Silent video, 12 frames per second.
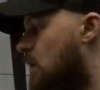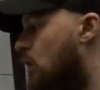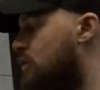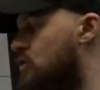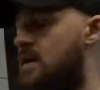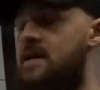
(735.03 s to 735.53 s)

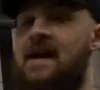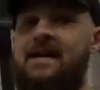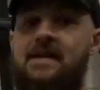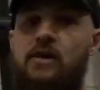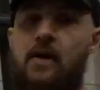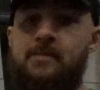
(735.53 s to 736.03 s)

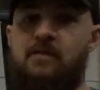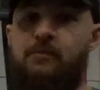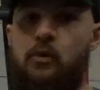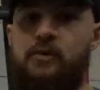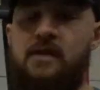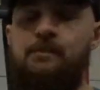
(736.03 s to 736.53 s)
190 grams of
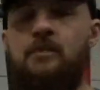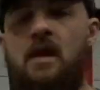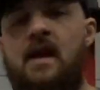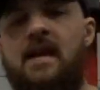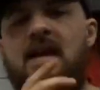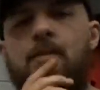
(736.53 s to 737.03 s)
protein.
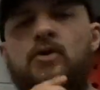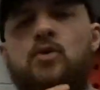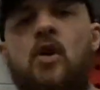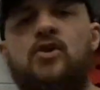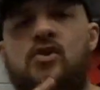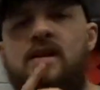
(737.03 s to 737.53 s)
Came out
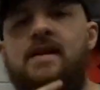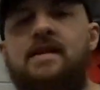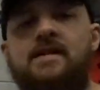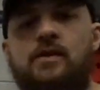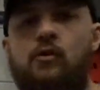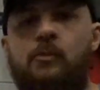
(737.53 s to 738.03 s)
to
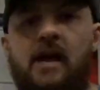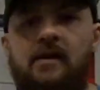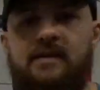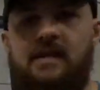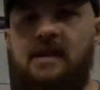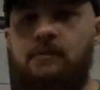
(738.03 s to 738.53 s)
192, but I
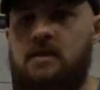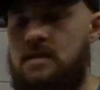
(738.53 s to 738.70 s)
like to keep this